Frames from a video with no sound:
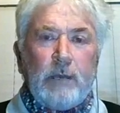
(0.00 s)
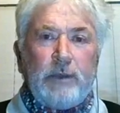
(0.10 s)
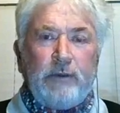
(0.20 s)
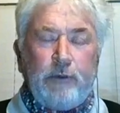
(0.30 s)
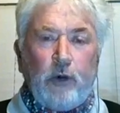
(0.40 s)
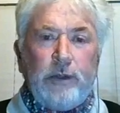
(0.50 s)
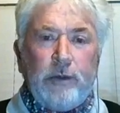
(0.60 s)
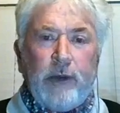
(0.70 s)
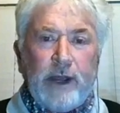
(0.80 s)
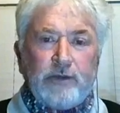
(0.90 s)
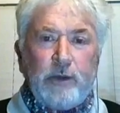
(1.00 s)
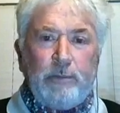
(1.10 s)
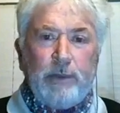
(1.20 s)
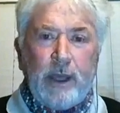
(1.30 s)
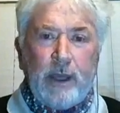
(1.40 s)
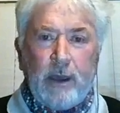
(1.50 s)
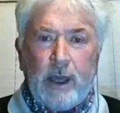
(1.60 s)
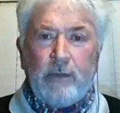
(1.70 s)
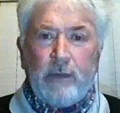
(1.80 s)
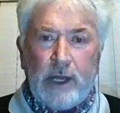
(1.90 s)
before the right to repair
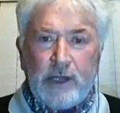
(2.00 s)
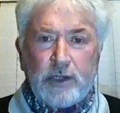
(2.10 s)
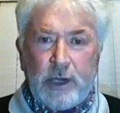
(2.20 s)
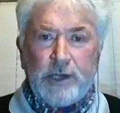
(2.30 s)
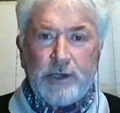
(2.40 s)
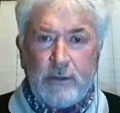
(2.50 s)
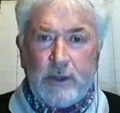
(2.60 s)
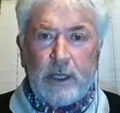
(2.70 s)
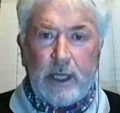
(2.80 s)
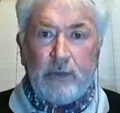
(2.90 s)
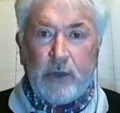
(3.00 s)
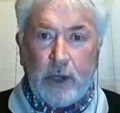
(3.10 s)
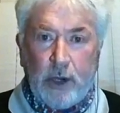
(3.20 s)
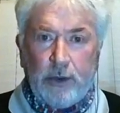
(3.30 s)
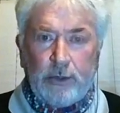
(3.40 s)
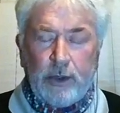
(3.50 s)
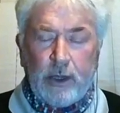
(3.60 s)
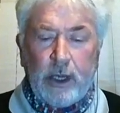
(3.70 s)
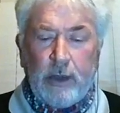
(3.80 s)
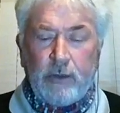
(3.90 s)
and the legislation and the code
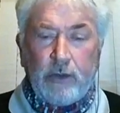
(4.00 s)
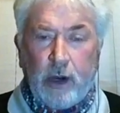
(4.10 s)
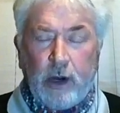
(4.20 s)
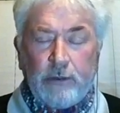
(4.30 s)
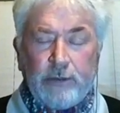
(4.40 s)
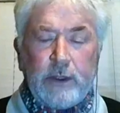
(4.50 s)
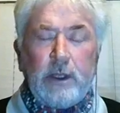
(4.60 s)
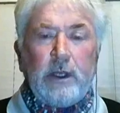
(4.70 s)
and the draft,